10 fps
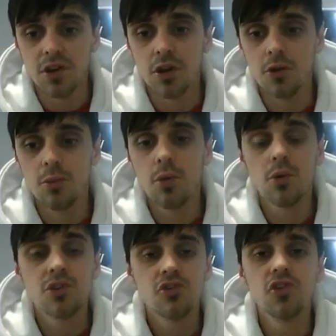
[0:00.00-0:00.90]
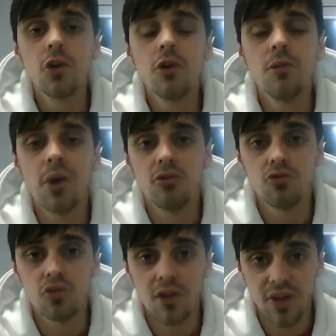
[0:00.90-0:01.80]
You know, we're just going by
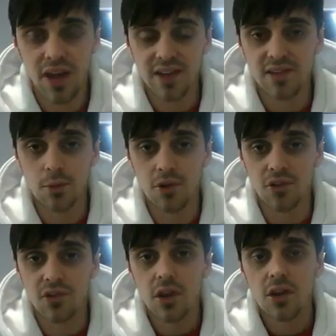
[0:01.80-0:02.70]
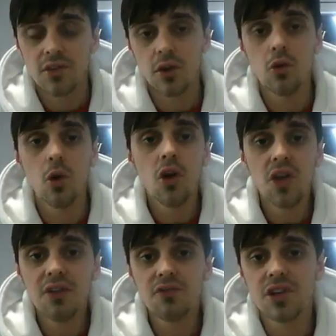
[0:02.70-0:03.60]
rough estimates. So
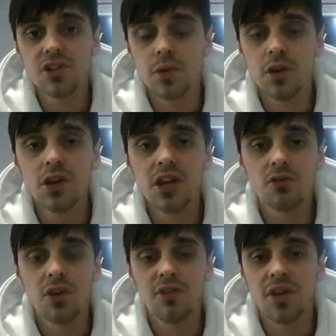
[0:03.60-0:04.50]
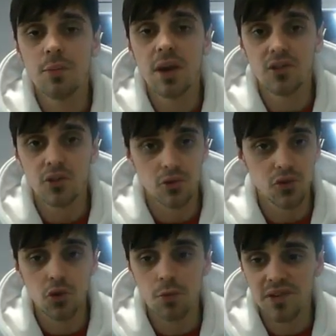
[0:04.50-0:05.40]
on average, we're looking at roughly about sort of
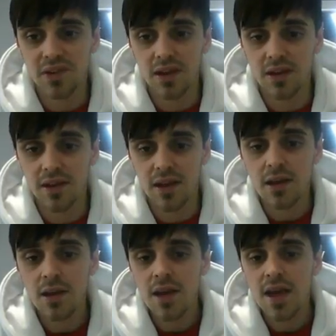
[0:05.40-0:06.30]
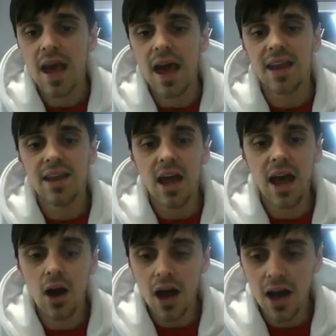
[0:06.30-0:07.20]
2% a day. And
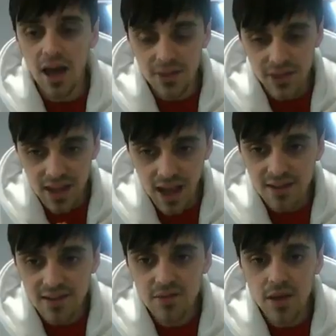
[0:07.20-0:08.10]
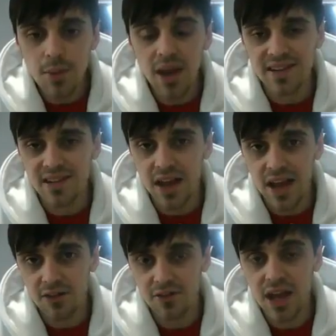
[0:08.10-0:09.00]
at the active ad packs that I
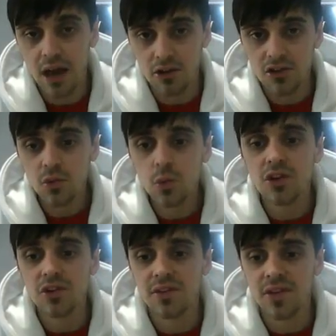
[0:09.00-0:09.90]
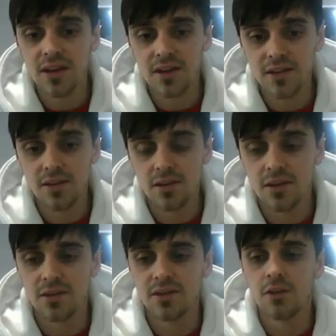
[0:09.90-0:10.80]
have now, I just want you to take this into
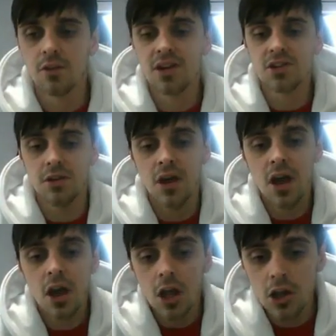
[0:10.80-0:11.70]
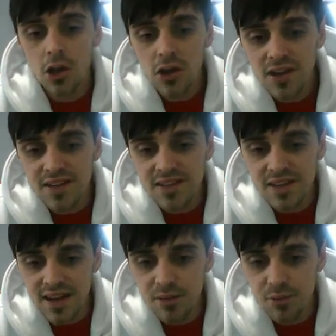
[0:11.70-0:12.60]
consideration. Look at this
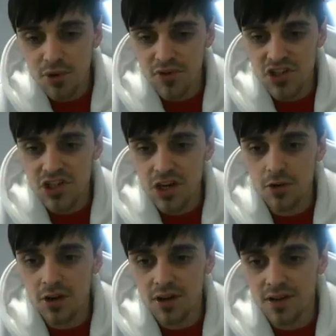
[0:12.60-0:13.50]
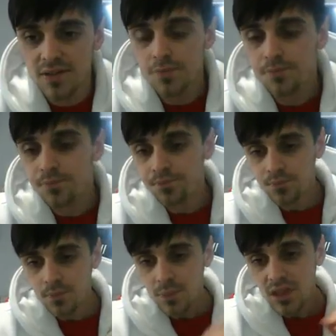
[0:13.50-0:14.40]
daily profit share earnings,
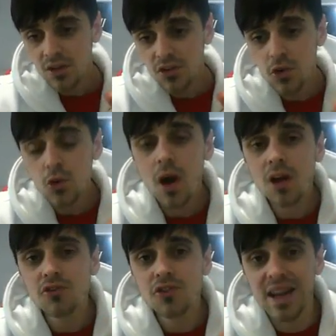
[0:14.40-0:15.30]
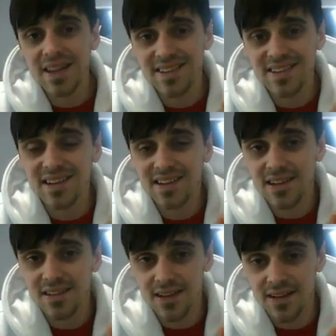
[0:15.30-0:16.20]

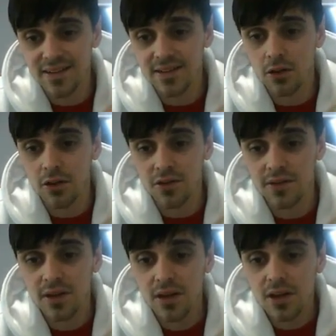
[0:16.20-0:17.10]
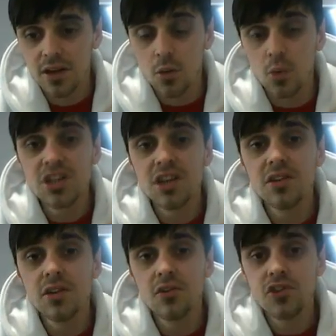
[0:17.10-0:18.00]
$266, which
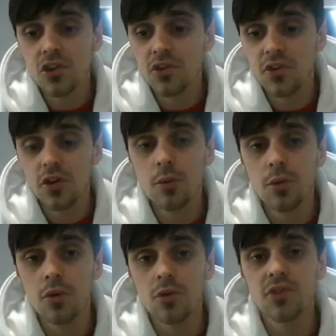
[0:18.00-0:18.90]
is just phenomenal.